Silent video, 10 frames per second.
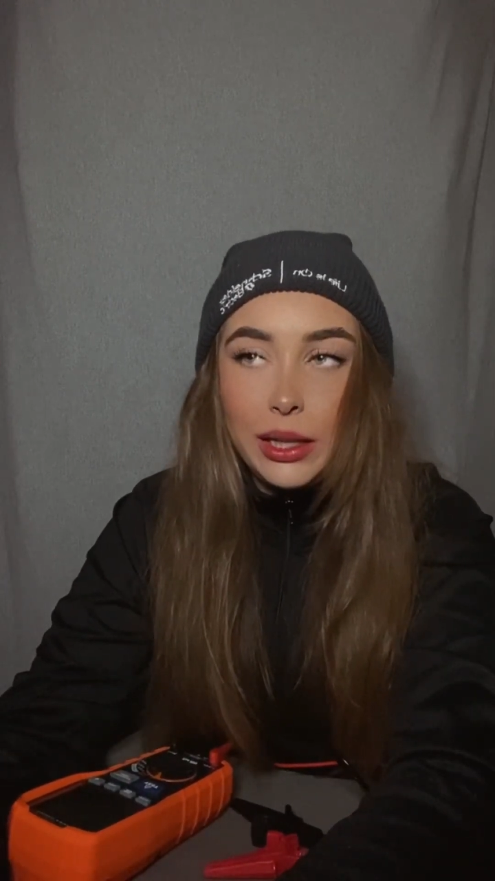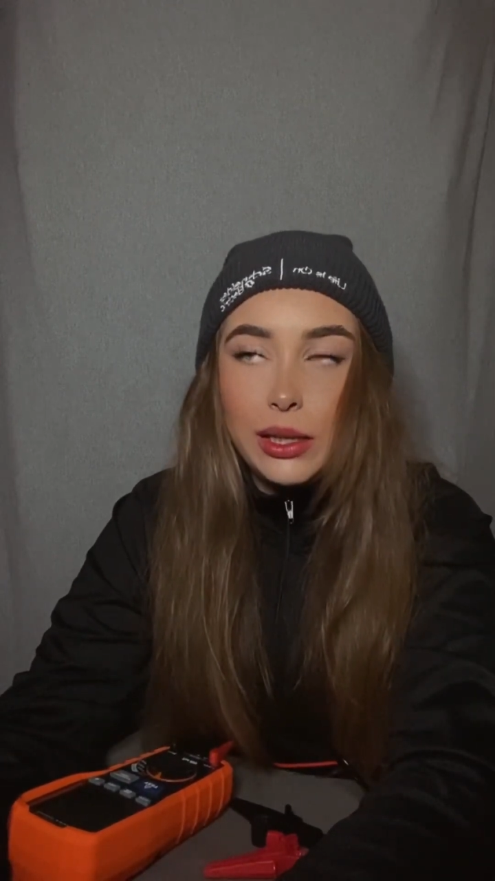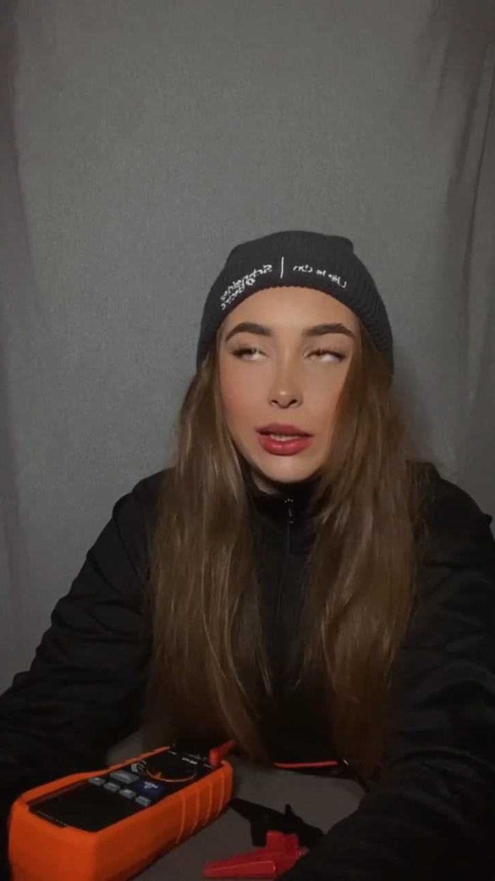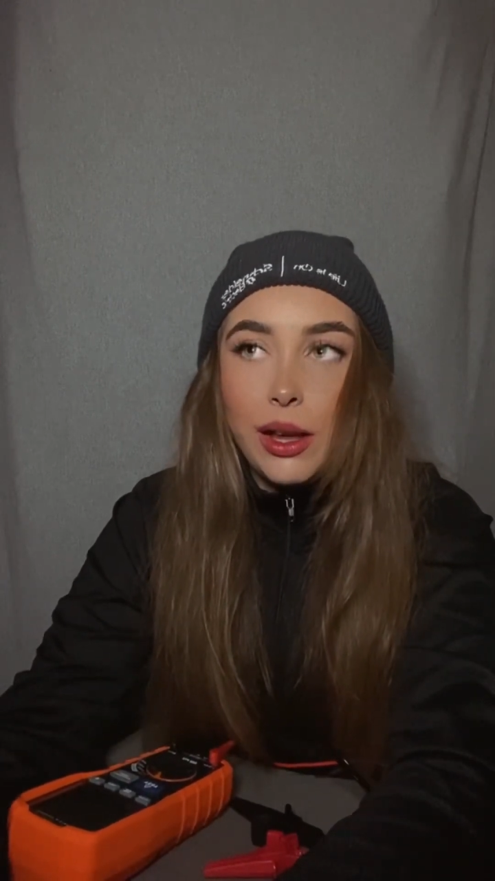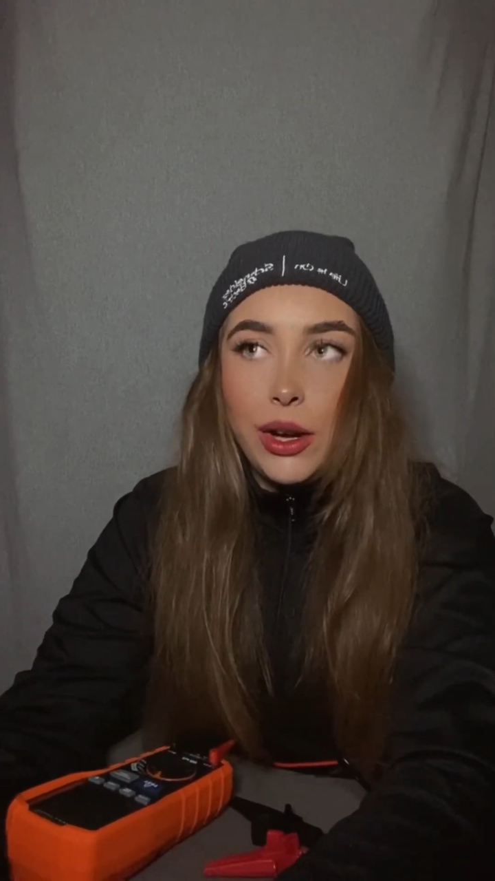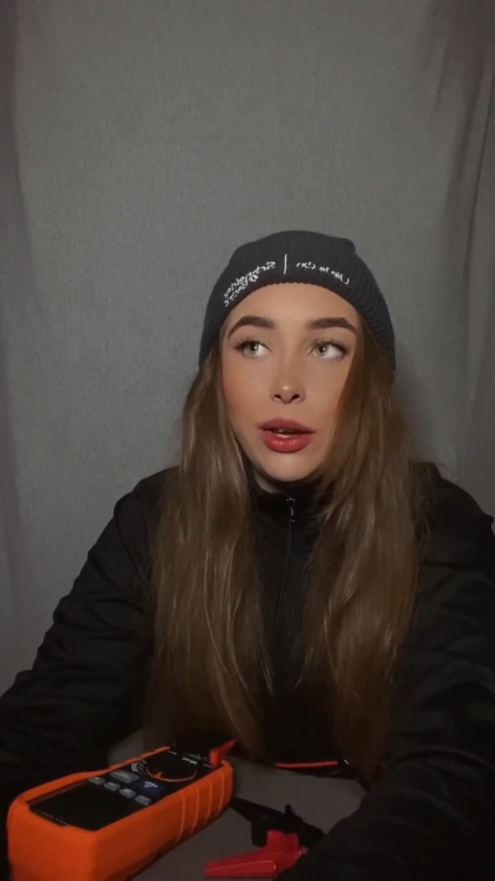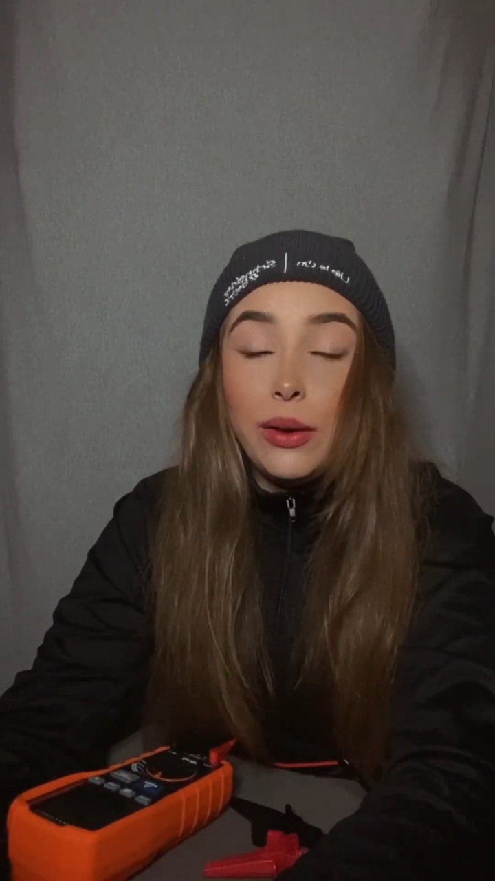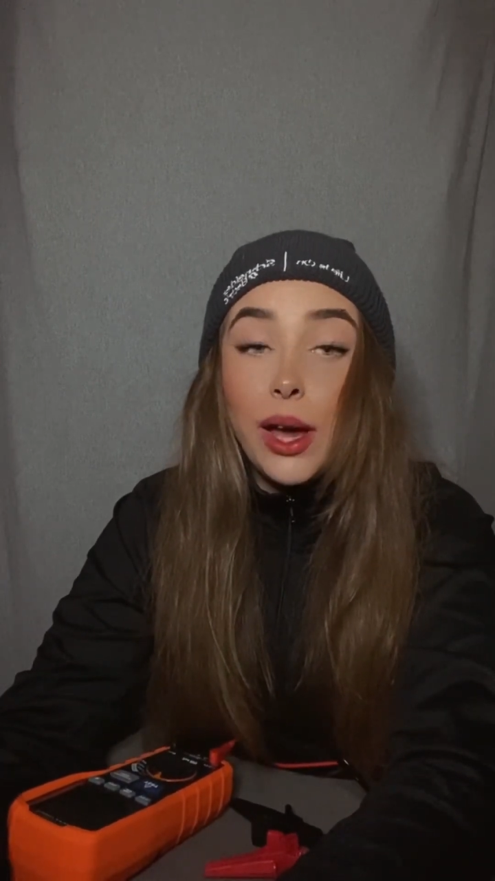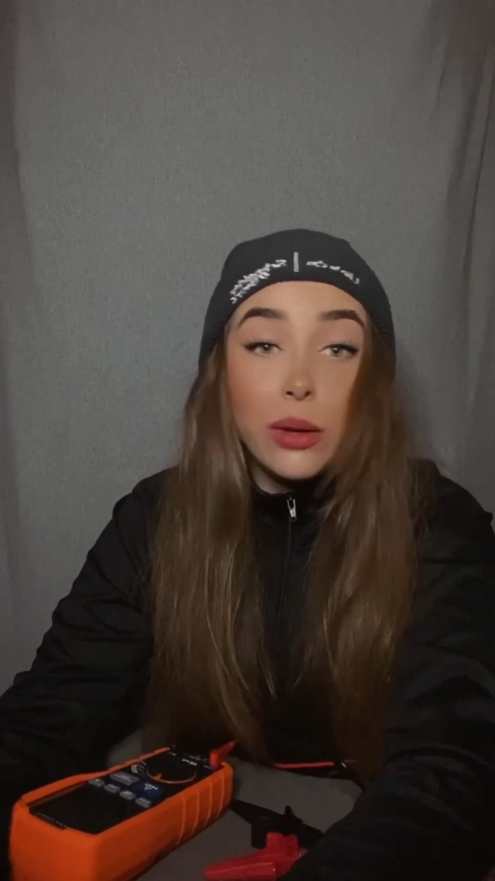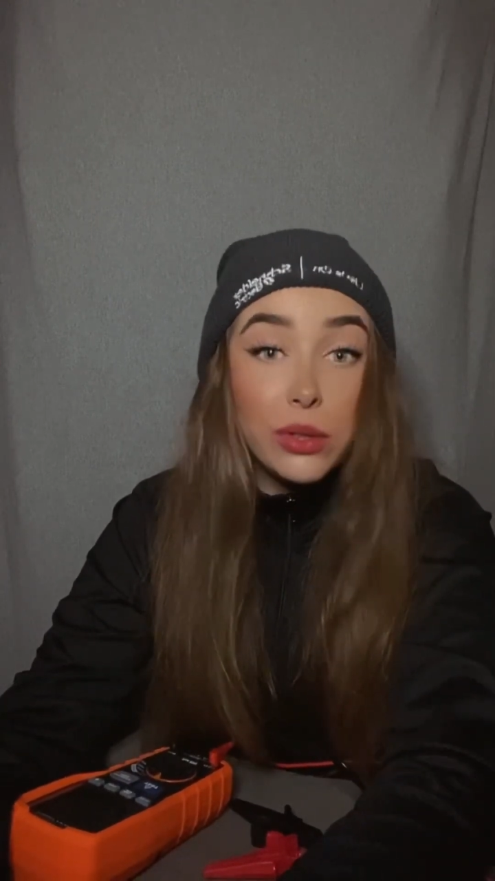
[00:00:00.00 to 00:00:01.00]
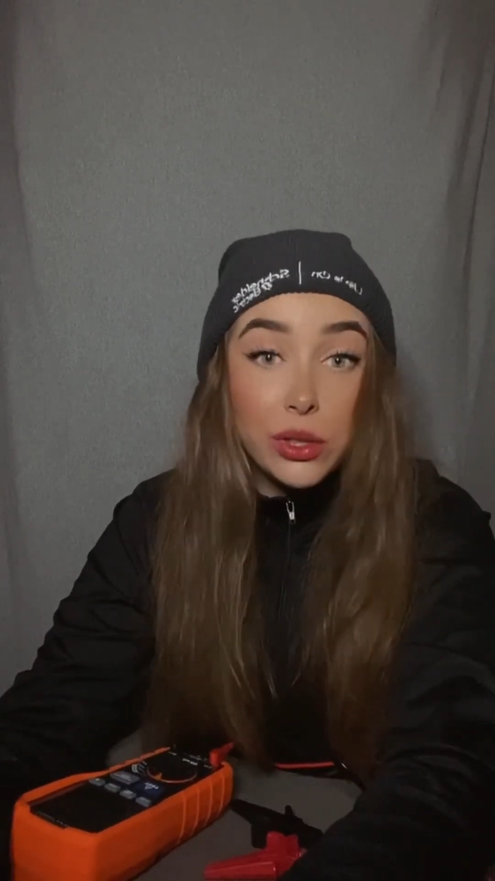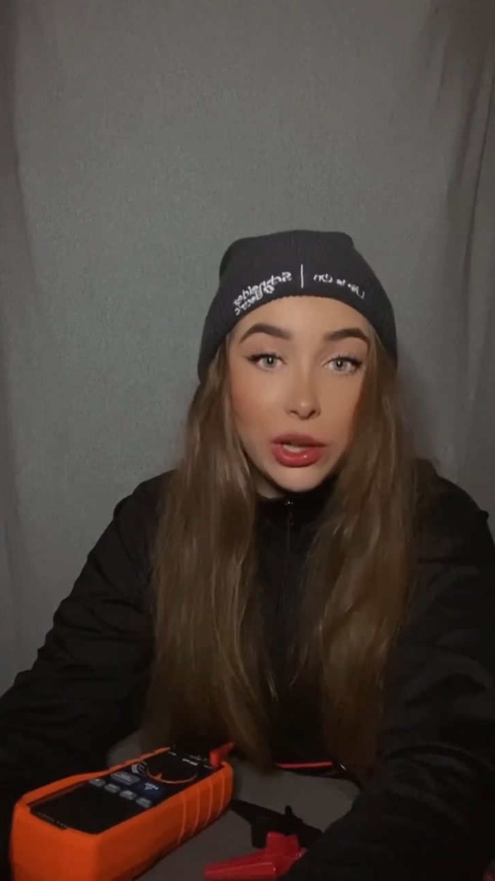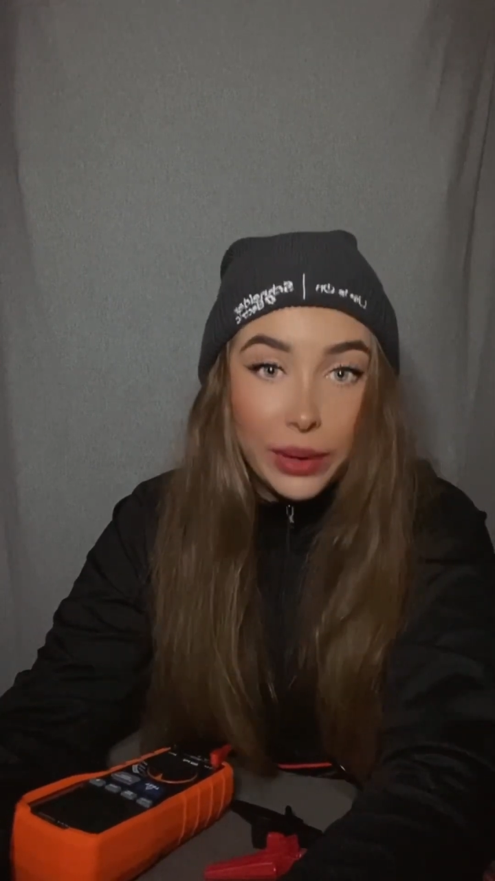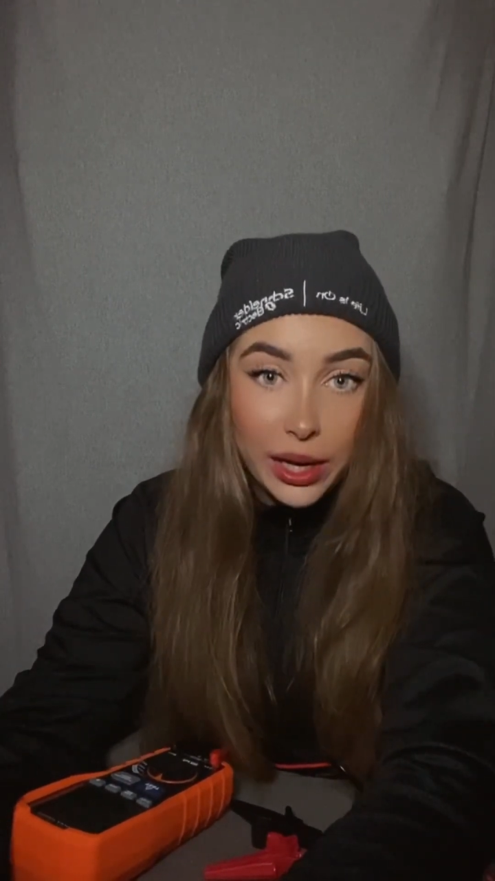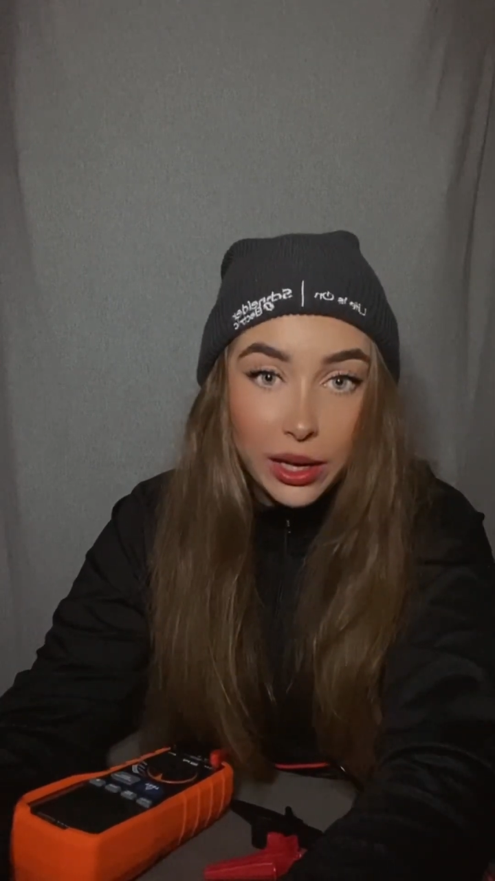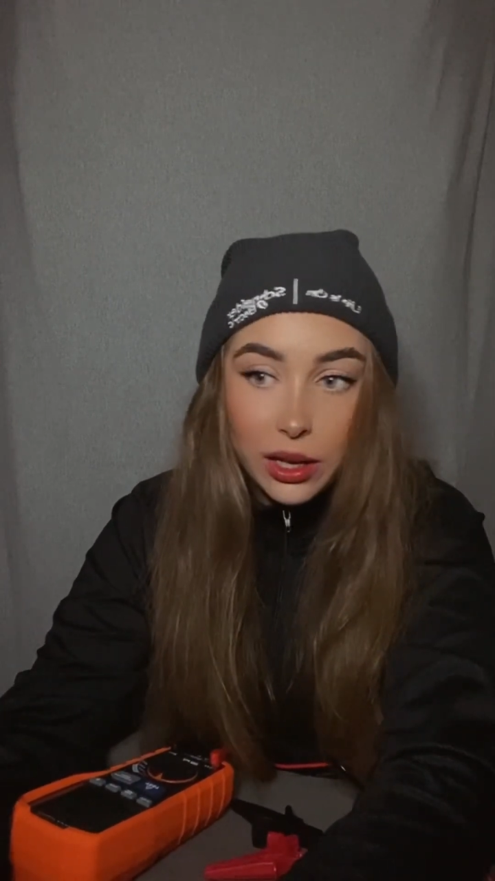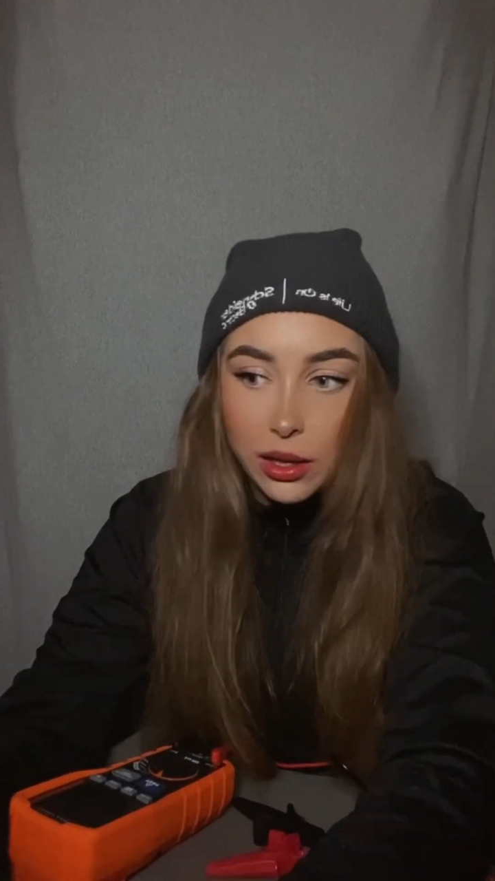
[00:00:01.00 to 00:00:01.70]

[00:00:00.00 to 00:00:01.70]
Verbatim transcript: because I knew how to do it,